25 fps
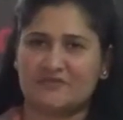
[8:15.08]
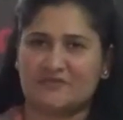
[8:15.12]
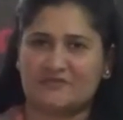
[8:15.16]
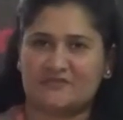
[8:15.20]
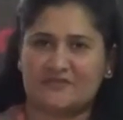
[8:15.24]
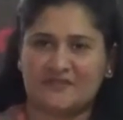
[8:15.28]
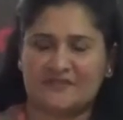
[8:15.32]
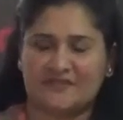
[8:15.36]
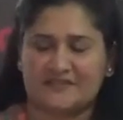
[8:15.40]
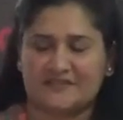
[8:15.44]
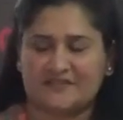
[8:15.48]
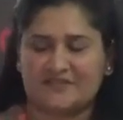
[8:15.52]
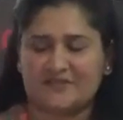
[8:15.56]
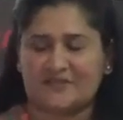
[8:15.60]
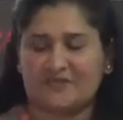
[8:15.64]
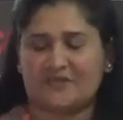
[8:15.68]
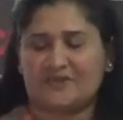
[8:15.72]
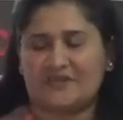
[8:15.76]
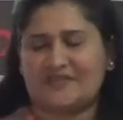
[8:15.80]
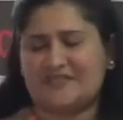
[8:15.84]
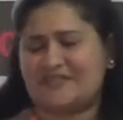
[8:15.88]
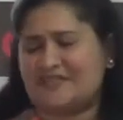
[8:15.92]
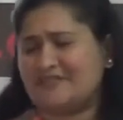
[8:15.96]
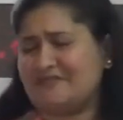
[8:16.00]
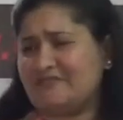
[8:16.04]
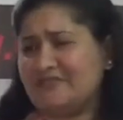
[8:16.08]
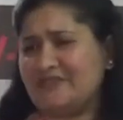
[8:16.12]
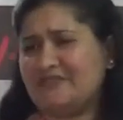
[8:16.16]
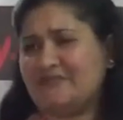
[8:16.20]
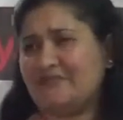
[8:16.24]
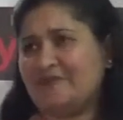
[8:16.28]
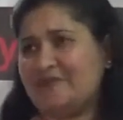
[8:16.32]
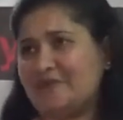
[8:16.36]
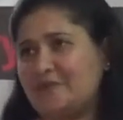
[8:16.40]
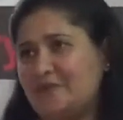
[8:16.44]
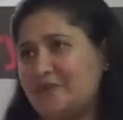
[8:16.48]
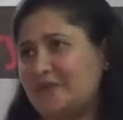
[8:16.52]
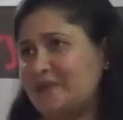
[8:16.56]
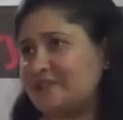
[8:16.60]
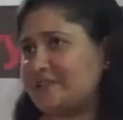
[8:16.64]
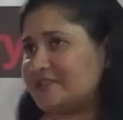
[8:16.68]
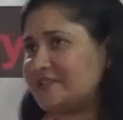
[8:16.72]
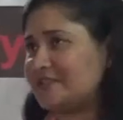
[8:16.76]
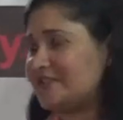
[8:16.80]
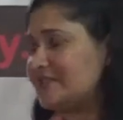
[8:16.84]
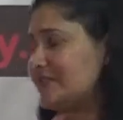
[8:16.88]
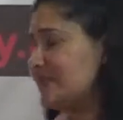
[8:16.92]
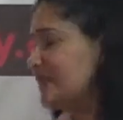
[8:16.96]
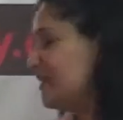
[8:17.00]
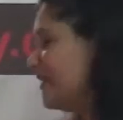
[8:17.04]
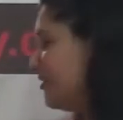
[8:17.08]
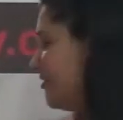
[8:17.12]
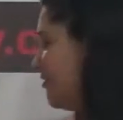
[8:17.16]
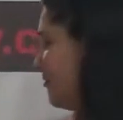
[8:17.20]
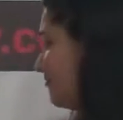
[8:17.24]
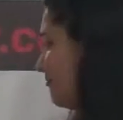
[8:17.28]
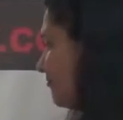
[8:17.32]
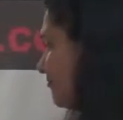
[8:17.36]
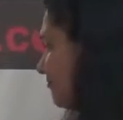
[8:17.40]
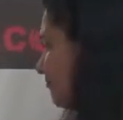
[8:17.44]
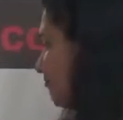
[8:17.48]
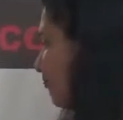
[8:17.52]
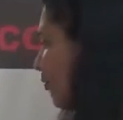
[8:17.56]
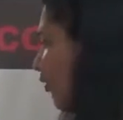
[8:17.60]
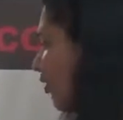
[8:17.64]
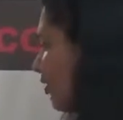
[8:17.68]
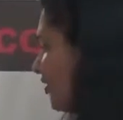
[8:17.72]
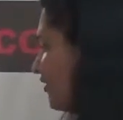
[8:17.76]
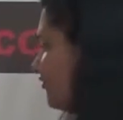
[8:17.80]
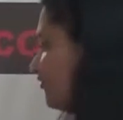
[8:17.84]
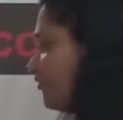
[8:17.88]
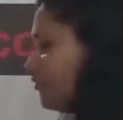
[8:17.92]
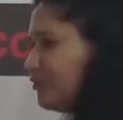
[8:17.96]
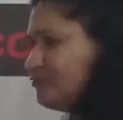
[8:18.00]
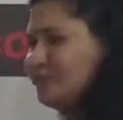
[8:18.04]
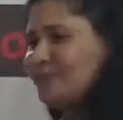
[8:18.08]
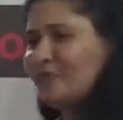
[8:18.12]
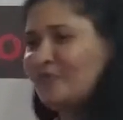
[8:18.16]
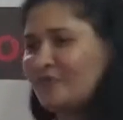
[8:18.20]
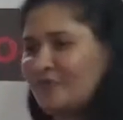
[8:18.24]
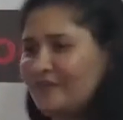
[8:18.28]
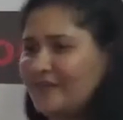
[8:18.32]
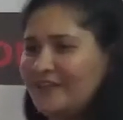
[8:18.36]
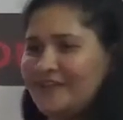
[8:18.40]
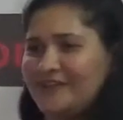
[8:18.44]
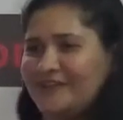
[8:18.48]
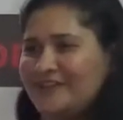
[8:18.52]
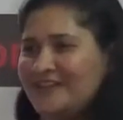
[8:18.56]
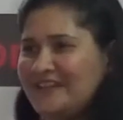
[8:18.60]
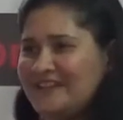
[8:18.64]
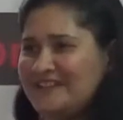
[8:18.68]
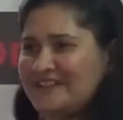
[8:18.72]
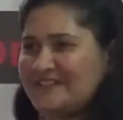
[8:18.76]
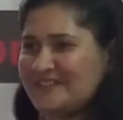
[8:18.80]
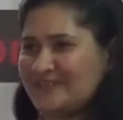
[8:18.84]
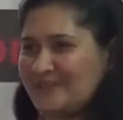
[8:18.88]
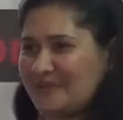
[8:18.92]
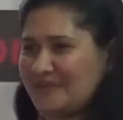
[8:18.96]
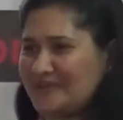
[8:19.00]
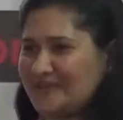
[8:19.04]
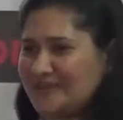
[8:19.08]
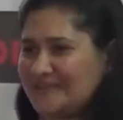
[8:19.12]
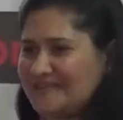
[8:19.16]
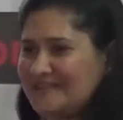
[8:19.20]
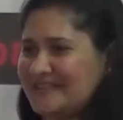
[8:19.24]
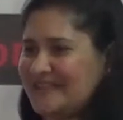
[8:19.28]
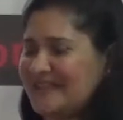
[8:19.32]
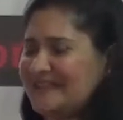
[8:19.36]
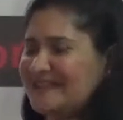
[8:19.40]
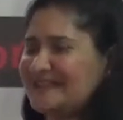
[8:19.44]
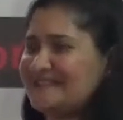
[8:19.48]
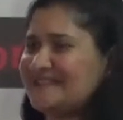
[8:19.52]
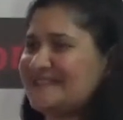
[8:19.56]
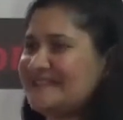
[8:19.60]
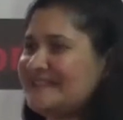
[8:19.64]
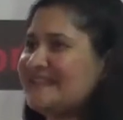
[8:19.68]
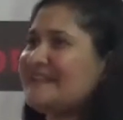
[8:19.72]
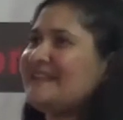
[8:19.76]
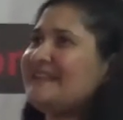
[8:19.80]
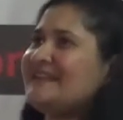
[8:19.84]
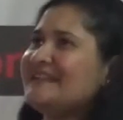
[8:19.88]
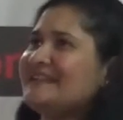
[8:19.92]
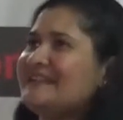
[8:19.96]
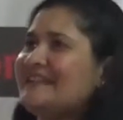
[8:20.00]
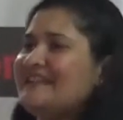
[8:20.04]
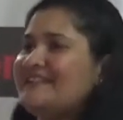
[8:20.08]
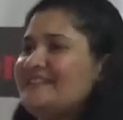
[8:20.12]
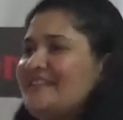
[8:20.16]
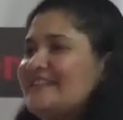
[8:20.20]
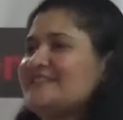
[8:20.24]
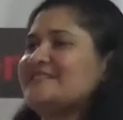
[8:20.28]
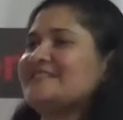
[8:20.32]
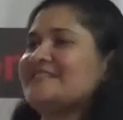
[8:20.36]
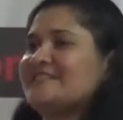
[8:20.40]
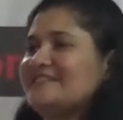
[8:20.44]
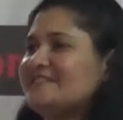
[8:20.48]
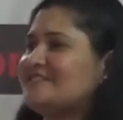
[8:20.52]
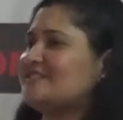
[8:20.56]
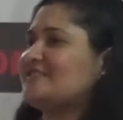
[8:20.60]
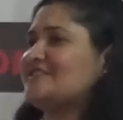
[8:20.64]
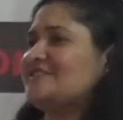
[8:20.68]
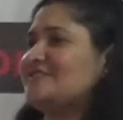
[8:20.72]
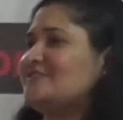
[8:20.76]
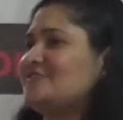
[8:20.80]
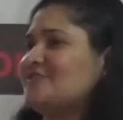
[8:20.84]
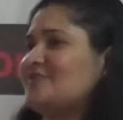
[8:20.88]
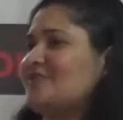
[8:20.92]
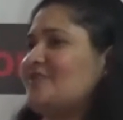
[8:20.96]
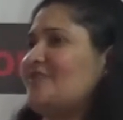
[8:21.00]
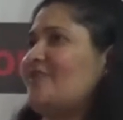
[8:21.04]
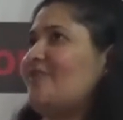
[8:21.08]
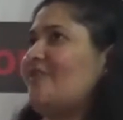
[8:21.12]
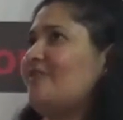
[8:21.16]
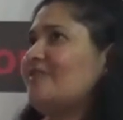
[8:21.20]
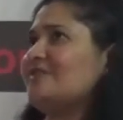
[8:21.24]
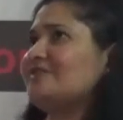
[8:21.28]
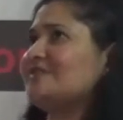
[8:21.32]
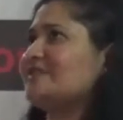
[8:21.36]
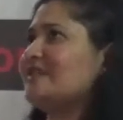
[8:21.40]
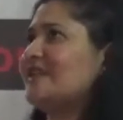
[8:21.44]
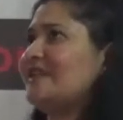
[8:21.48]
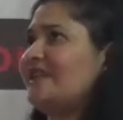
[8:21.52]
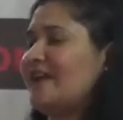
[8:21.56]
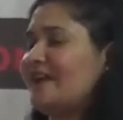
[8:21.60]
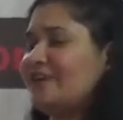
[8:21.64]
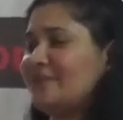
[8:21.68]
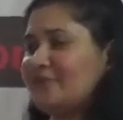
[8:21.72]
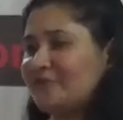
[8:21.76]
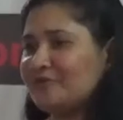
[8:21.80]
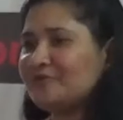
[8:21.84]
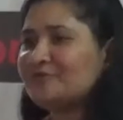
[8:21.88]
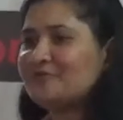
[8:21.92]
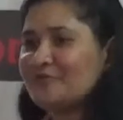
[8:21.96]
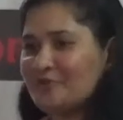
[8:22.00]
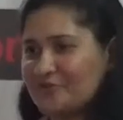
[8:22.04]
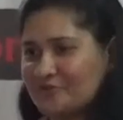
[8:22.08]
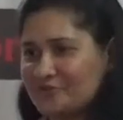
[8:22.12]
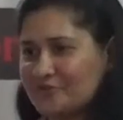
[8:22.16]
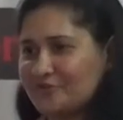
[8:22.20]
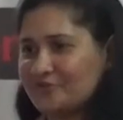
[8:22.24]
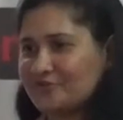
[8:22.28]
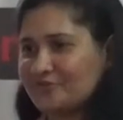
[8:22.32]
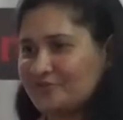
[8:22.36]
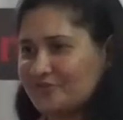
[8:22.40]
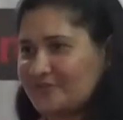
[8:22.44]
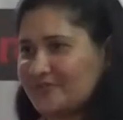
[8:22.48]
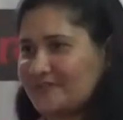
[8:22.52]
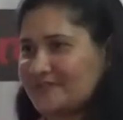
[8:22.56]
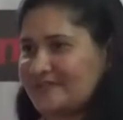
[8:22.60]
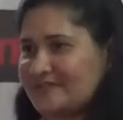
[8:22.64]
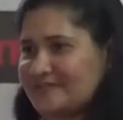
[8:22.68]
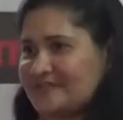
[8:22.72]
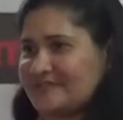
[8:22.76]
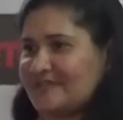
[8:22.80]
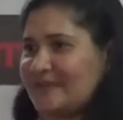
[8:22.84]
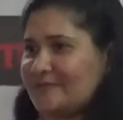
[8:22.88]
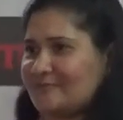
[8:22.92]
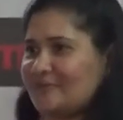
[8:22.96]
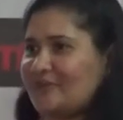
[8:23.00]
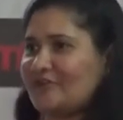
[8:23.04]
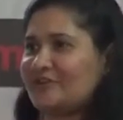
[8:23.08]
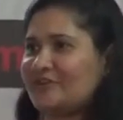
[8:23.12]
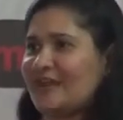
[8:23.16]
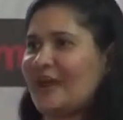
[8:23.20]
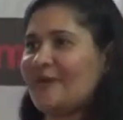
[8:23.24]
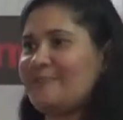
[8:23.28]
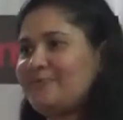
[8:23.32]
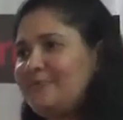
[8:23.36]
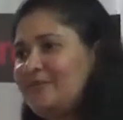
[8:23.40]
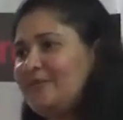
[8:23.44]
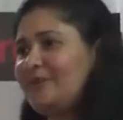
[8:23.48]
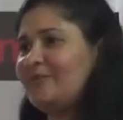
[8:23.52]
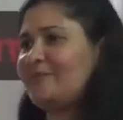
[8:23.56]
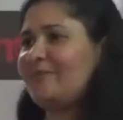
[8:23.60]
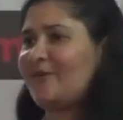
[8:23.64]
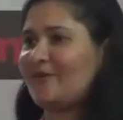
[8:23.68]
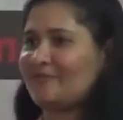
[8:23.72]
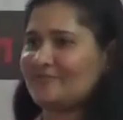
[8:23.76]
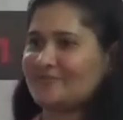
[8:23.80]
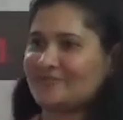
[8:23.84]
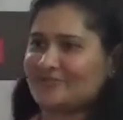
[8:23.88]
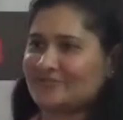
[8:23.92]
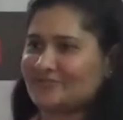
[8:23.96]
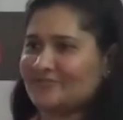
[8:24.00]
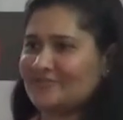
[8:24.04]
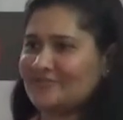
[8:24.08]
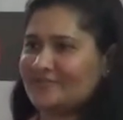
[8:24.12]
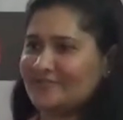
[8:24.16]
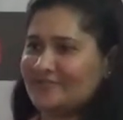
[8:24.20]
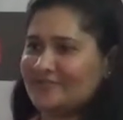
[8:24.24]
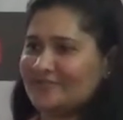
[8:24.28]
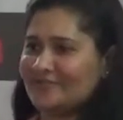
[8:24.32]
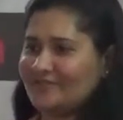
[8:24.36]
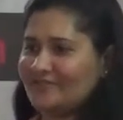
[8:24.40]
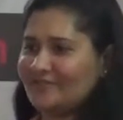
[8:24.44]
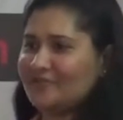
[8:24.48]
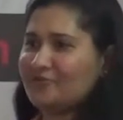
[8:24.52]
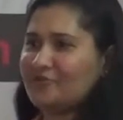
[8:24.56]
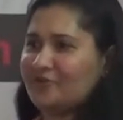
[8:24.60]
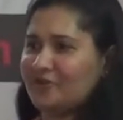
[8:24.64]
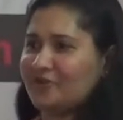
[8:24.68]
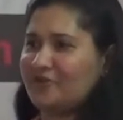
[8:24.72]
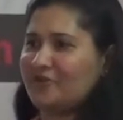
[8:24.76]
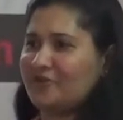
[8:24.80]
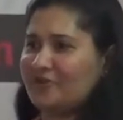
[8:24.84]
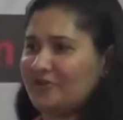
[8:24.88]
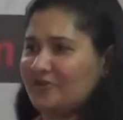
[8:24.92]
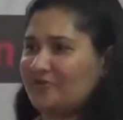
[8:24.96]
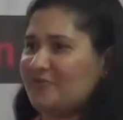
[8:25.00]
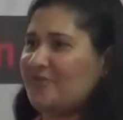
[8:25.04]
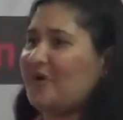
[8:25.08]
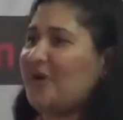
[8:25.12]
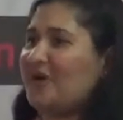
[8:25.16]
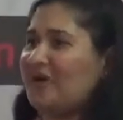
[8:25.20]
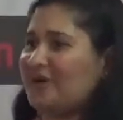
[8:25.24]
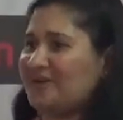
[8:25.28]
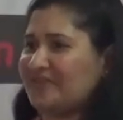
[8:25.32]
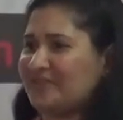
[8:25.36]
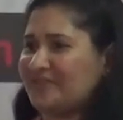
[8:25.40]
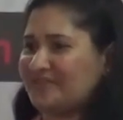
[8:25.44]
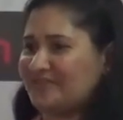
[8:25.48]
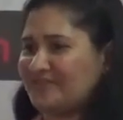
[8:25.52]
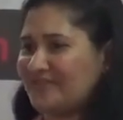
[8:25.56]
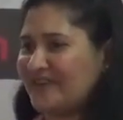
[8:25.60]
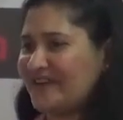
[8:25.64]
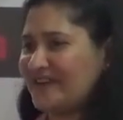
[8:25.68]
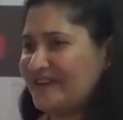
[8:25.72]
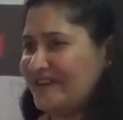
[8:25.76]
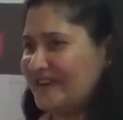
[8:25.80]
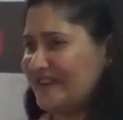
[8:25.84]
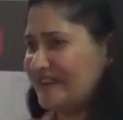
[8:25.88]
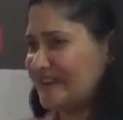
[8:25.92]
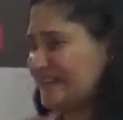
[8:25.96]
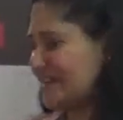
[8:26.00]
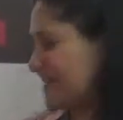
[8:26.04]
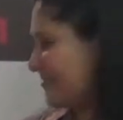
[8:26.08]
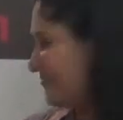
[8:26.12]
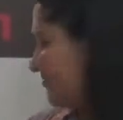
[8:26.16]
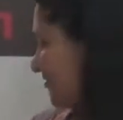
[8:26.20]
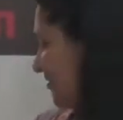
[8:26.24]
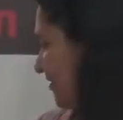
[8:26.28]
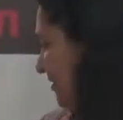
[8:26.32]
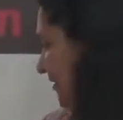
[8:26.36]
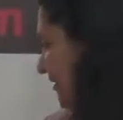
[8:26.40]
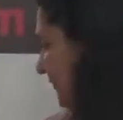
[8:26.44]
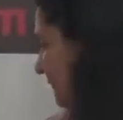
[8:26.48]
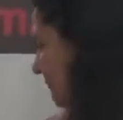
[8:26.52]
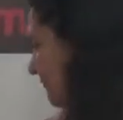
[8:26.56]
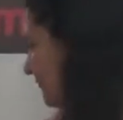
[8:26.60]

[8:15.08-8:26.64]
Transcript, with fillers: of these stories, even if you look at Bollywood movie stories, there is that resistance to the call saying, I don't want to do this. I'm not happy about going on a war or fighting somebody,